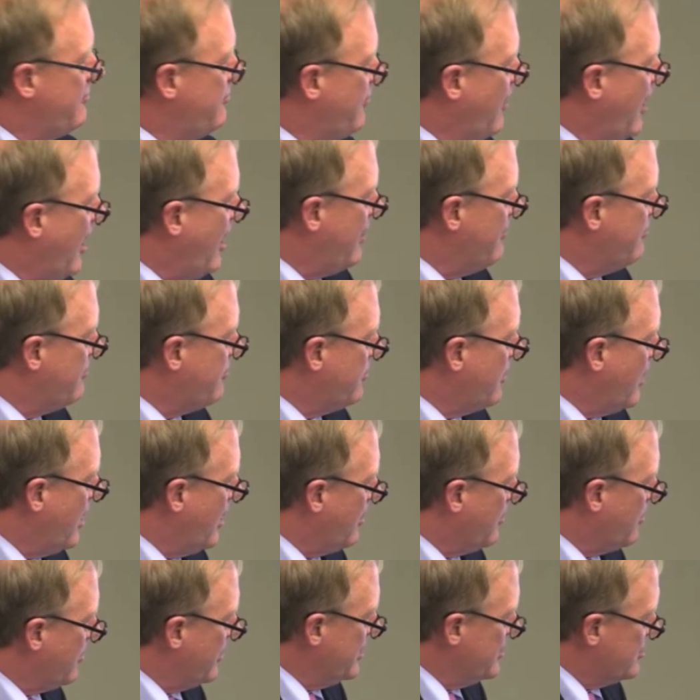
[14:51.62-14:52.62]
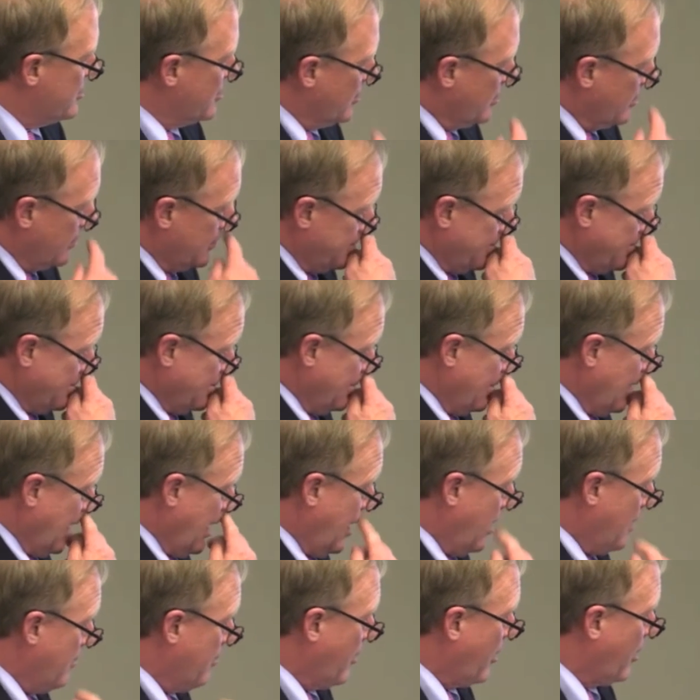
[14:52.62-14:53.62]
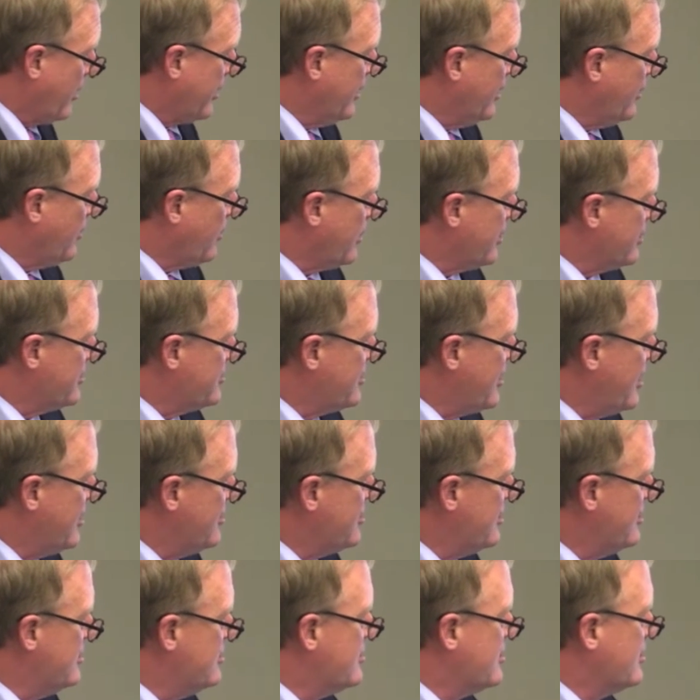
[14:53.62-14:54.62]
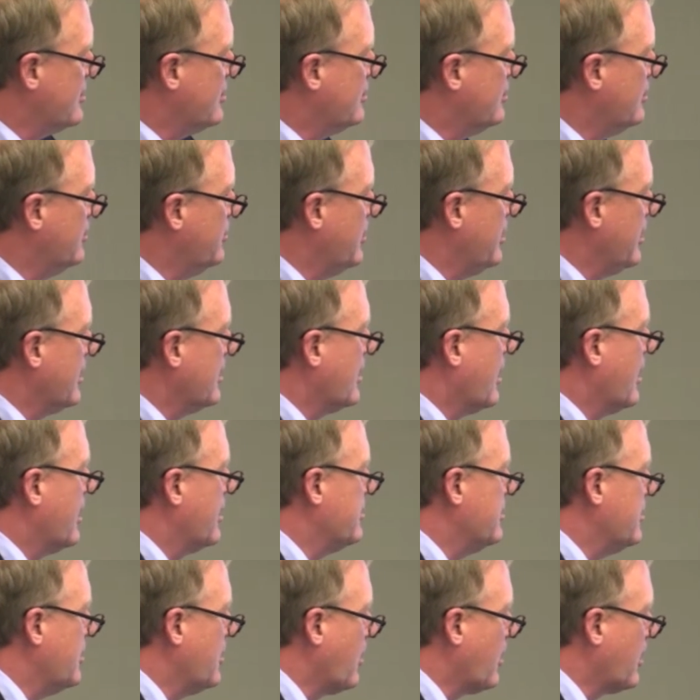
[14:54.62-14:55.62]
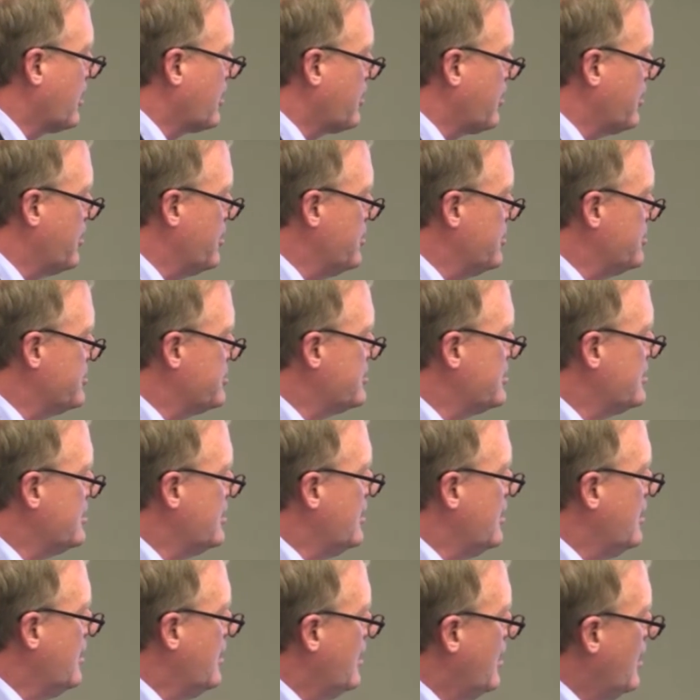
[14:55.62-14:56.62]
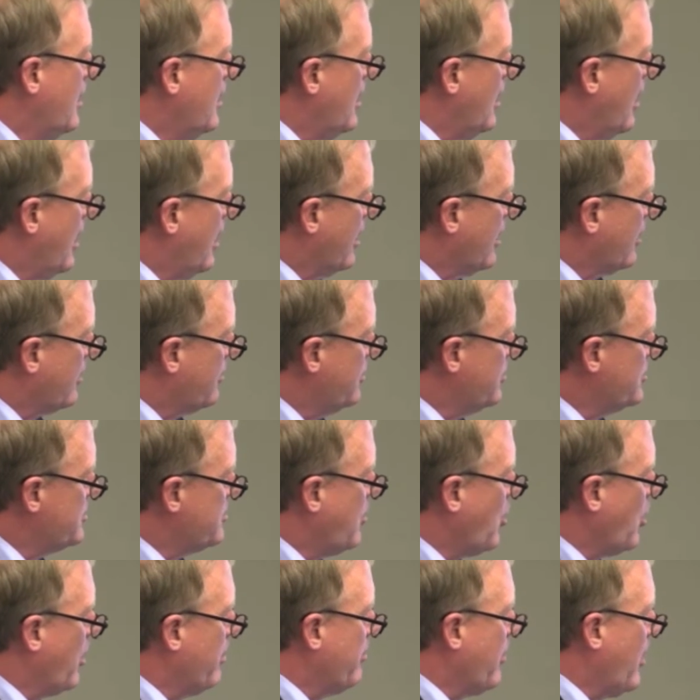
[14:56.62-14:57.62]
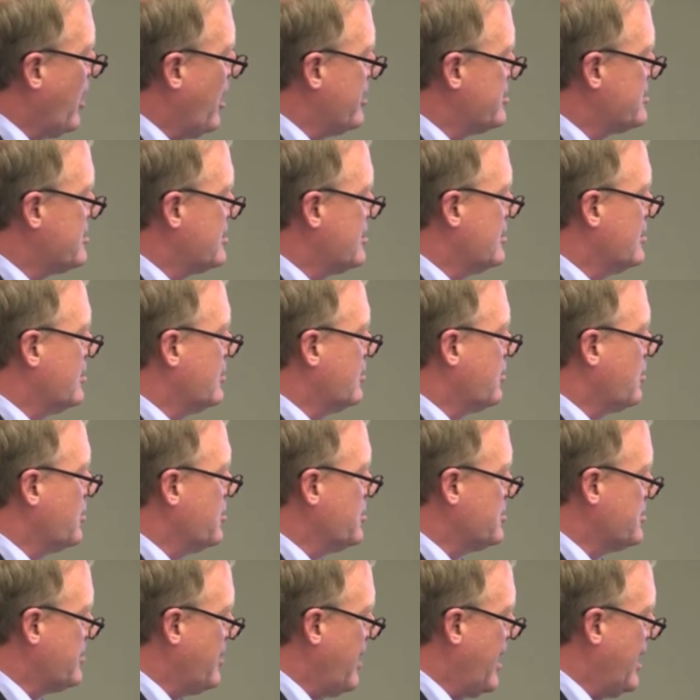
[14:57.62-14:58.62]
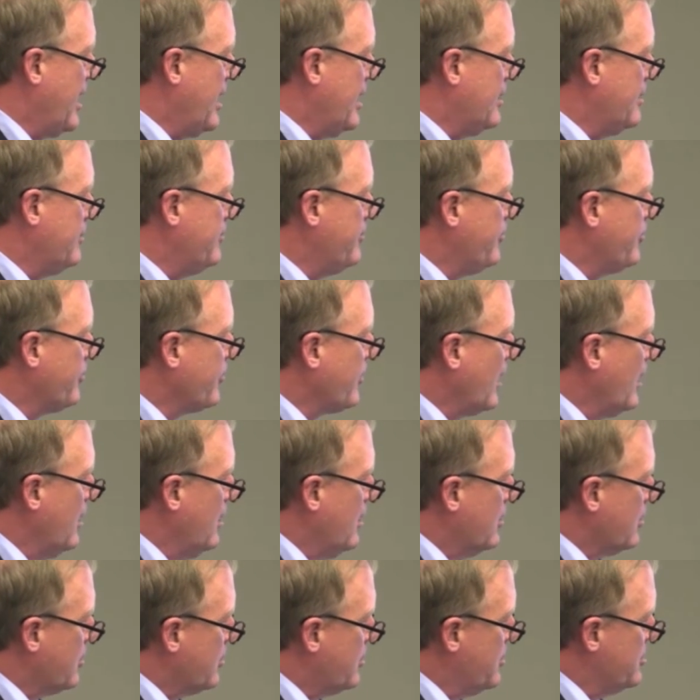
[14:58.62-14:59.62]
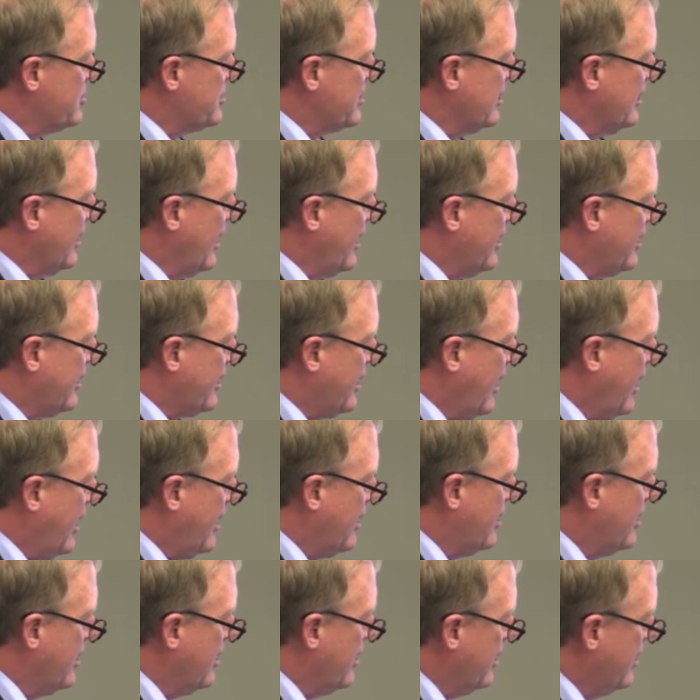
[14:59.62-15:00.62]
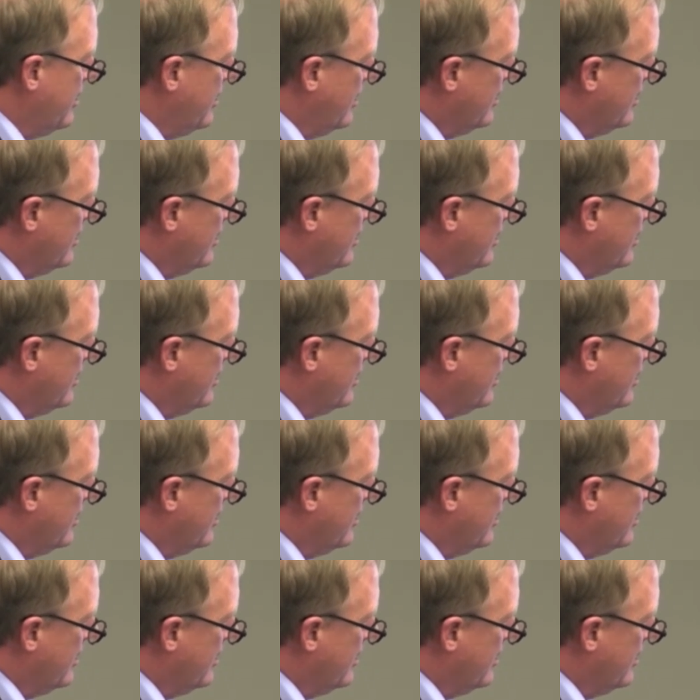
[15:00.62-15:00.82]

5 regional marketing organizations, including New York Cruise, Cruise Port Boston, Cruise Maine, Cruise Atlantic Canada,